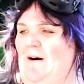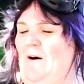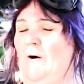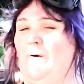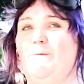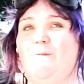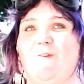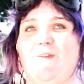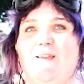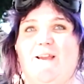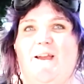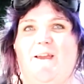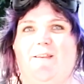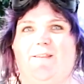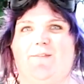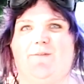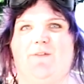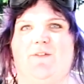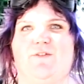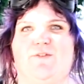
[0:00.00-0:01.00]
Hopefully you
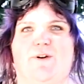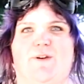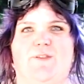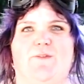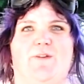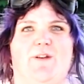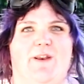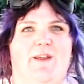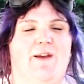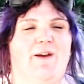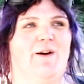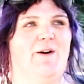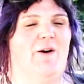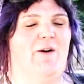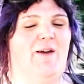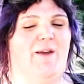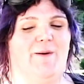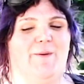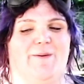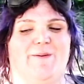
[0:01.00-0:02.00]
guys enjoyed the
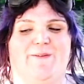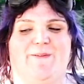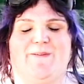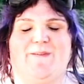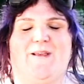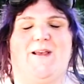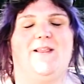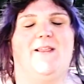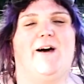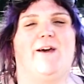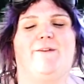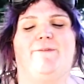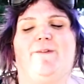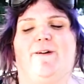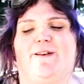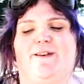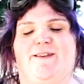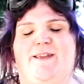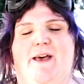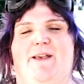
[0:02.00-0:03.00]
video. It was a lot of
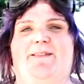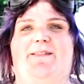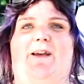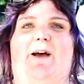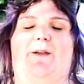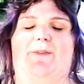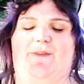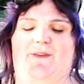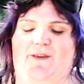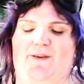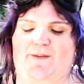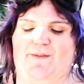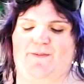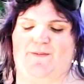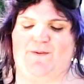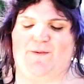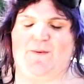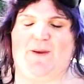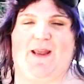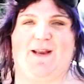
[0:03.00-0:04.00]
fun to test out these
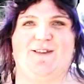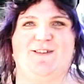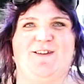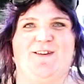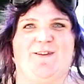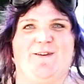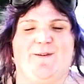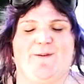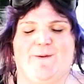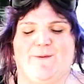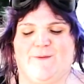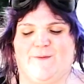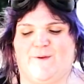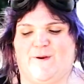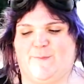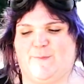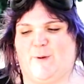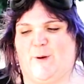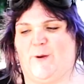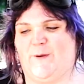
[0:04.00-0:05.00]
new
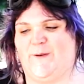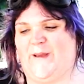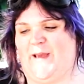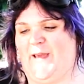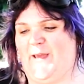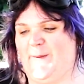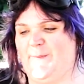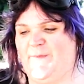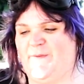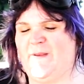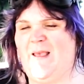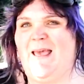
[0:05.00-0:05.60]
HQ3 prototypes.